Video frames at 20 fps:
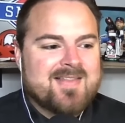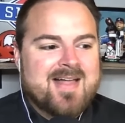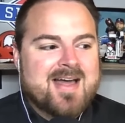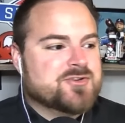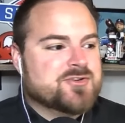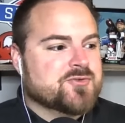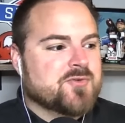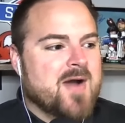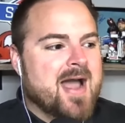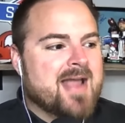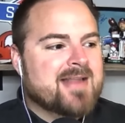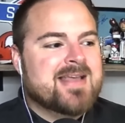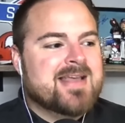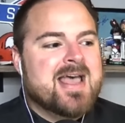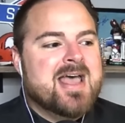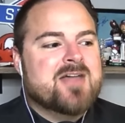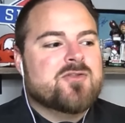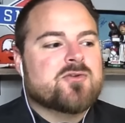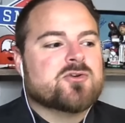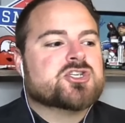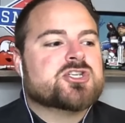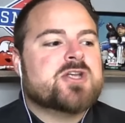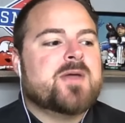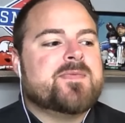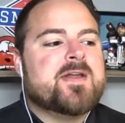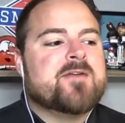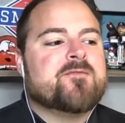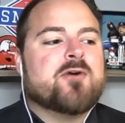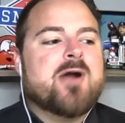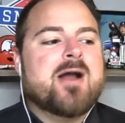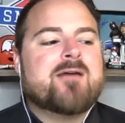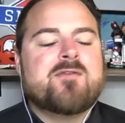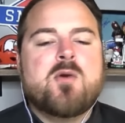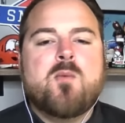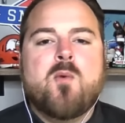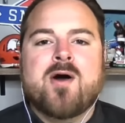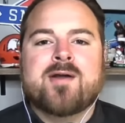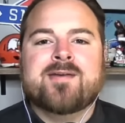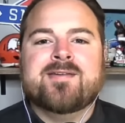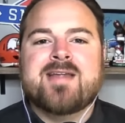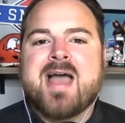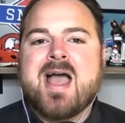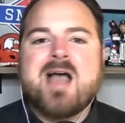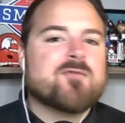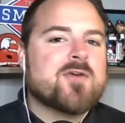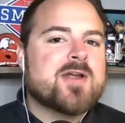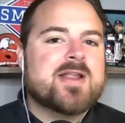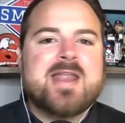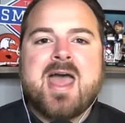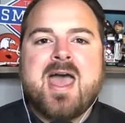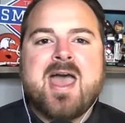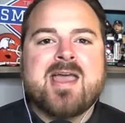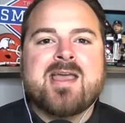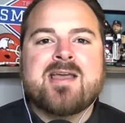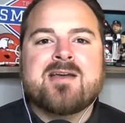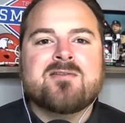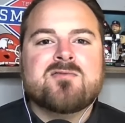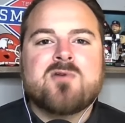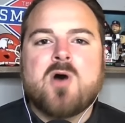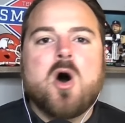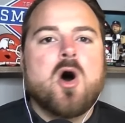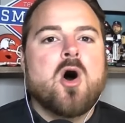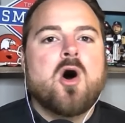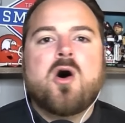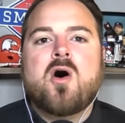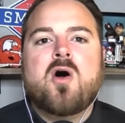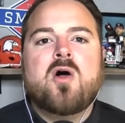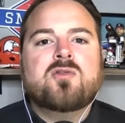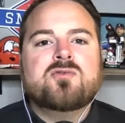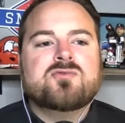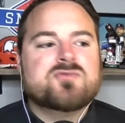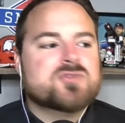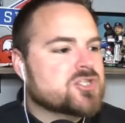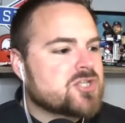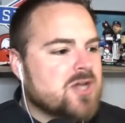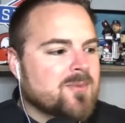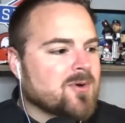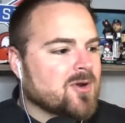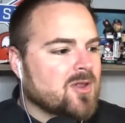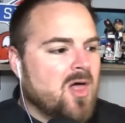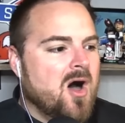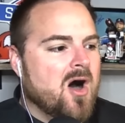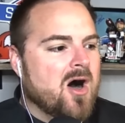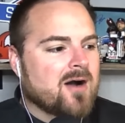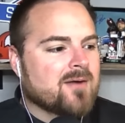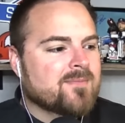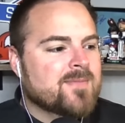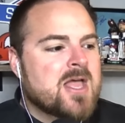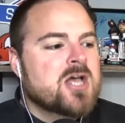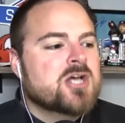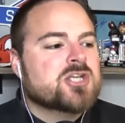That's right, there's something for everyone every day all summer long.